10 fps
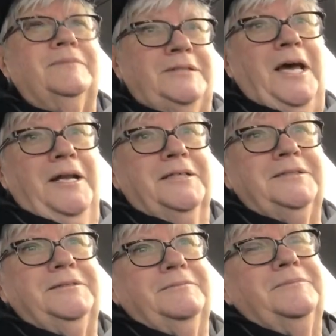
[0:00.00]

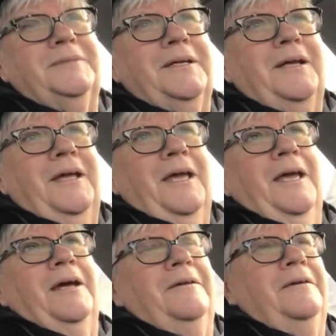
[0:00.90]
Dennis,
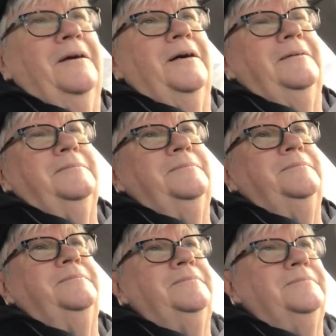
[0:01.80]
and
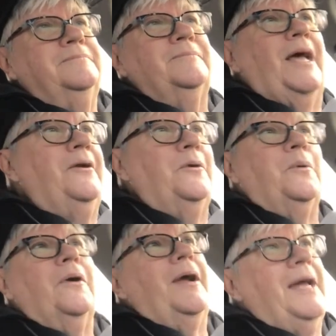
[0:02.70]
I don't know
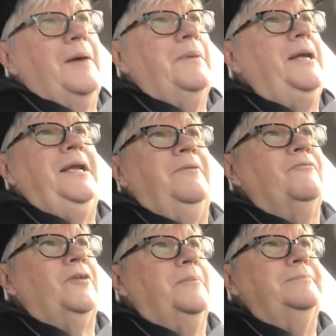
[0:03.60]
where I got my name
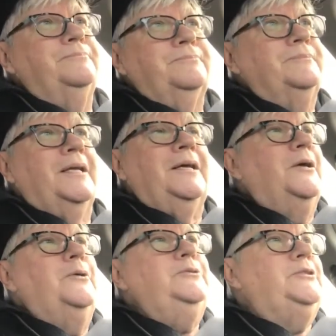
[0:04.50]
from.
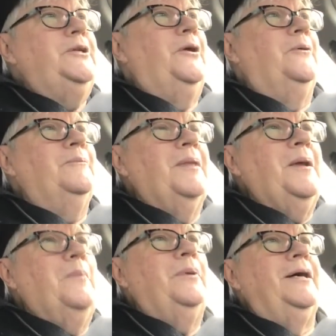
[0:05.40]
Who's to know?
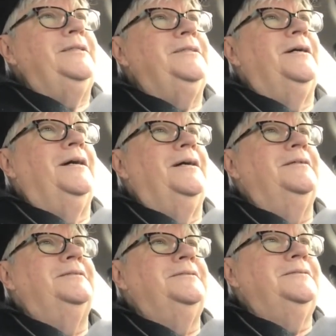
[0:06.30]
But,
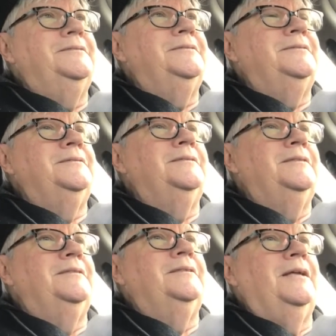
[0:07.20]

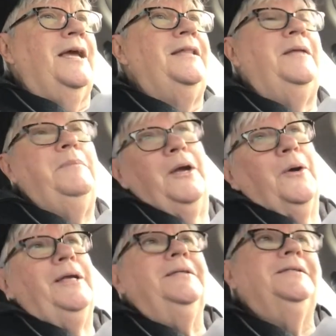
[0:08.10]
and then
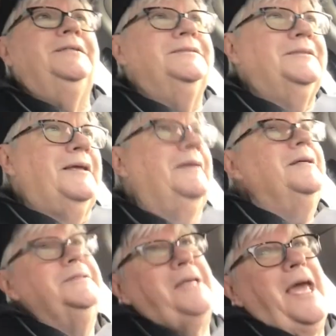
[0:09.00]
Mary,
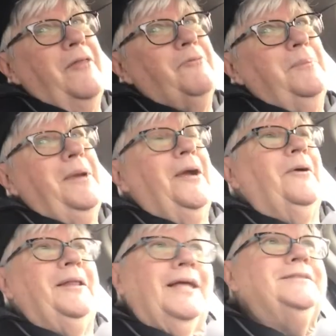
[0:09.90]
it's Catherine
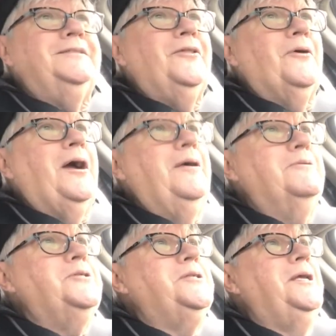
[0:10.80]
Mary, that's another
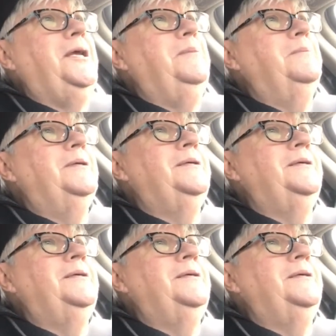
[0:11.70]
Irish name.